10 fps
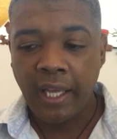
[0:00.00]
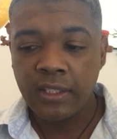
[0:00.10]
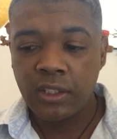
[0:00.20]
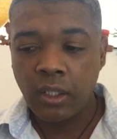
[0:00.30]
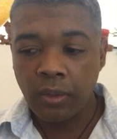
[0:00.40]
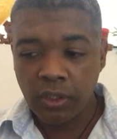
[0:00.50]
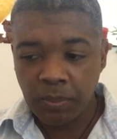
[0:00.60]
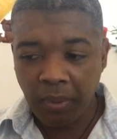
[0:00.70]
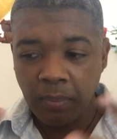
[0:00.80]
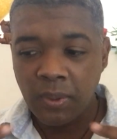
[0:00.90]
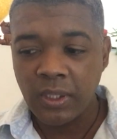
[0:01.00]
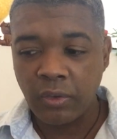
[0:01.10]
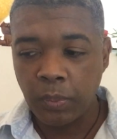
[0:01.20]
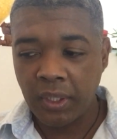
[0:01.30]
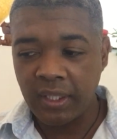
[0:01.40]
And so those people
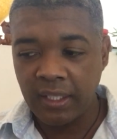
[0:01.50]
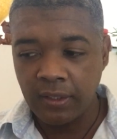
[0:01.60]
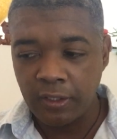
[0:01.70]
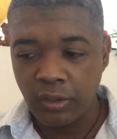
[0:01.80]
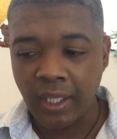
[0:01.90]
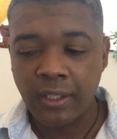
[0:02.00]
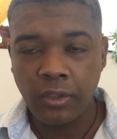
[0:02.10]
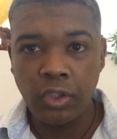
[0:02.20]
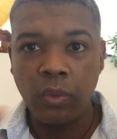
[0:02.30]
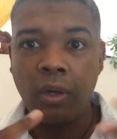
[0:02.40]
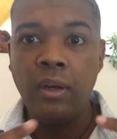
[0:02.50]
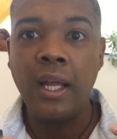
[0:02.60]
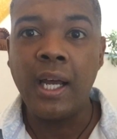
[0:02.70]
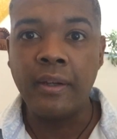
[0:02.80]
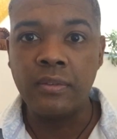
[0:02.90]
that we are then attracting to our
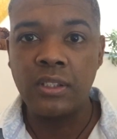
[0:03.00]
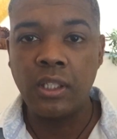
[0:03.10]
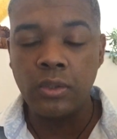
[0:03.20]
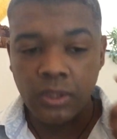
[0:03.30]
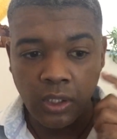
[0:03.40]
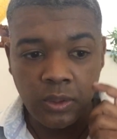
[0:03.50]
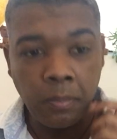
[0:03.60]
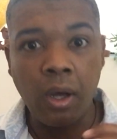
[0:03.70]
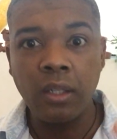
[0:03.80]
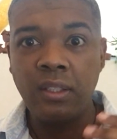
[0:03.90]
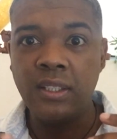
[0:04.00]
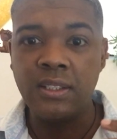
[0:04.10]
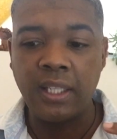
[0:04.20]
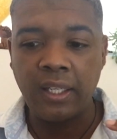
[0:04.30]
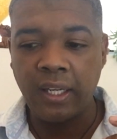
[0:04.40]
lives, those
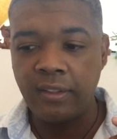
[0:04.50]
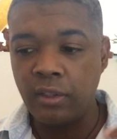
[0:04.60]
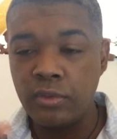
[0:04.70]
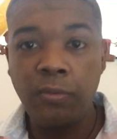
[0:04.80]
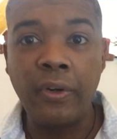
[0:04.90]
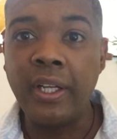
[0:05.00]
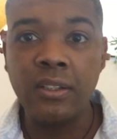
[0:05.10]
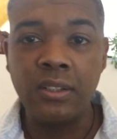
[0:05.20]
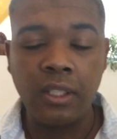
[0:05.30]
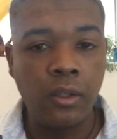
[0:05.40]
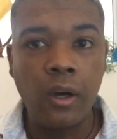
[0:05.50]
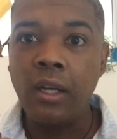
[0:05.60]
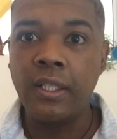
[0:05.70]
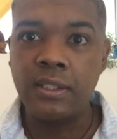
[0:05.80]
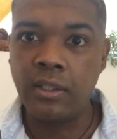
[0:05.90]
partners and those friends and
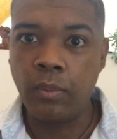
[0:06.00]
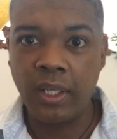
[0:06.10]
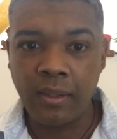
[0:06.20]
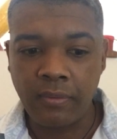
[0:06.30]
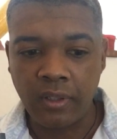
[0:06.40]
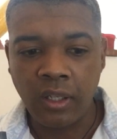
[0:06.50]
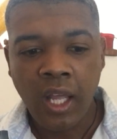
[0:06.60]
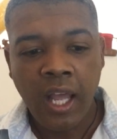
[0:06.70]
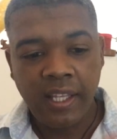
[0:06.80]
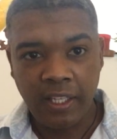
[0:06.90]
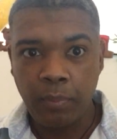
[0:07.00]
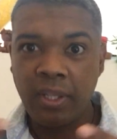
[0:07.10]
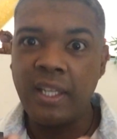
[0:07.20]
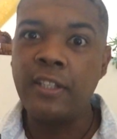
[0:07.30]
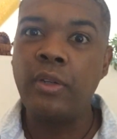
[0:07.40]
colleagues and whatever that we
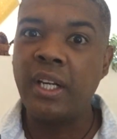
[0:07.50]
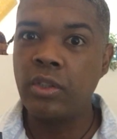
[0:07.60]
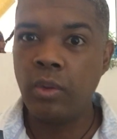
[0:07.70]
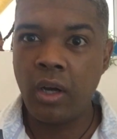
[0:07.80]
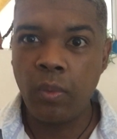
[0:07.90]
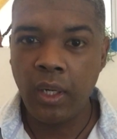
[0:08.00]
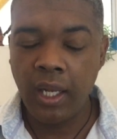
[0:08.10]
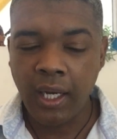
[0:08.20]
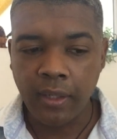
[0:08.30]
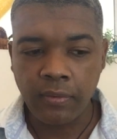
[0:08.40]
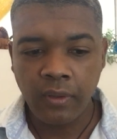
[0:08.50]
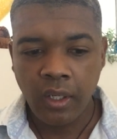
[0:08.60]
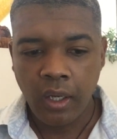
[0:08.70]
then attract to our life,